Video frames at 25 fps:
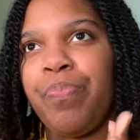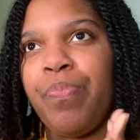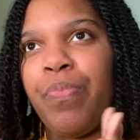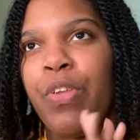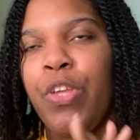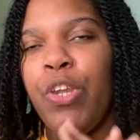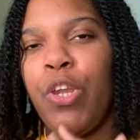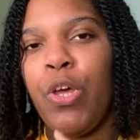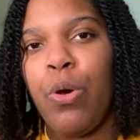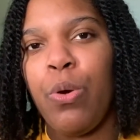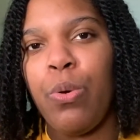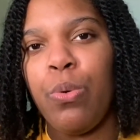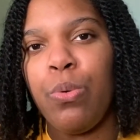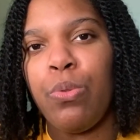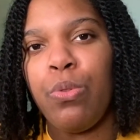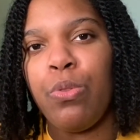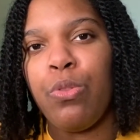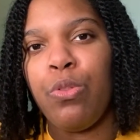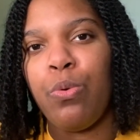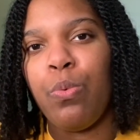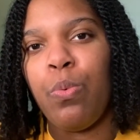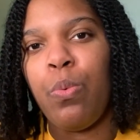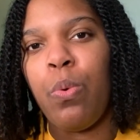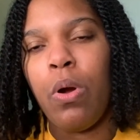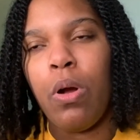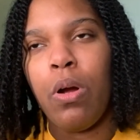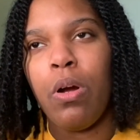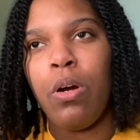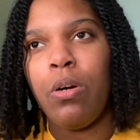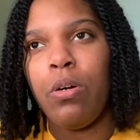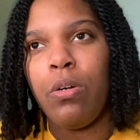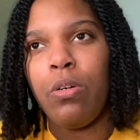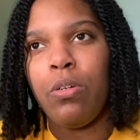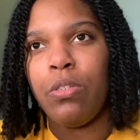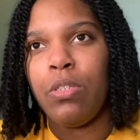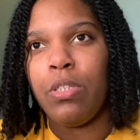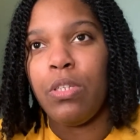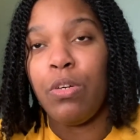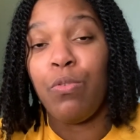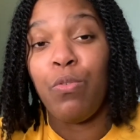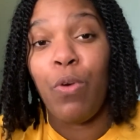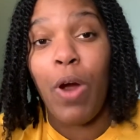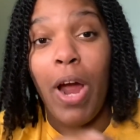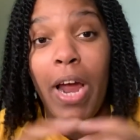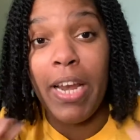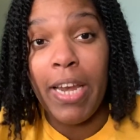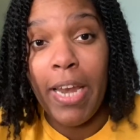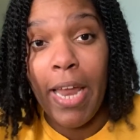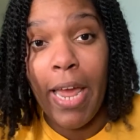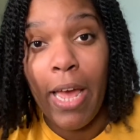the world
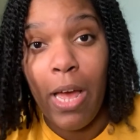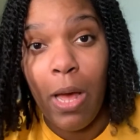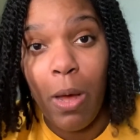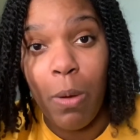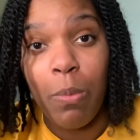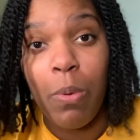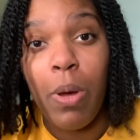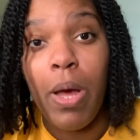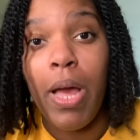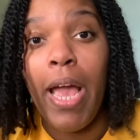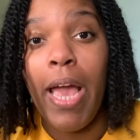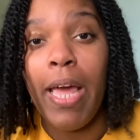right now,